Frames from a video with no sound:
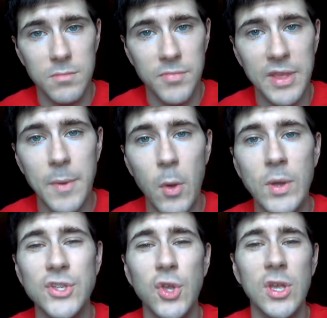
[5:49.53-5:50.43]
think about
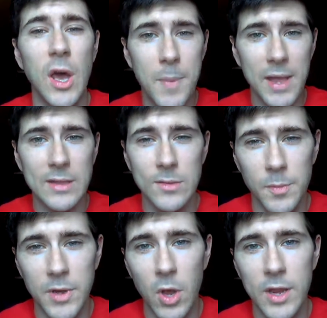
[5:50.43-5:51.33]
ways that you can cut back a little
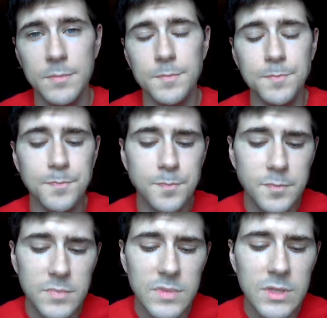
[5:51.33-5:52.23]
bit on it
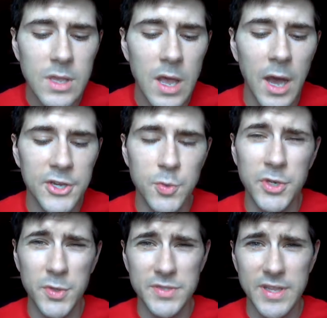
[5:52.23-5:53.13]
to
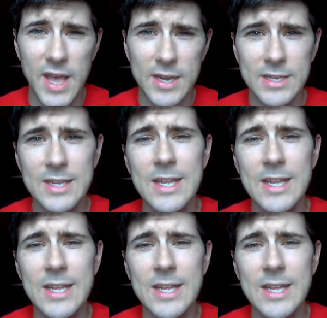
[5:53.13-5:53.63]
reduce that.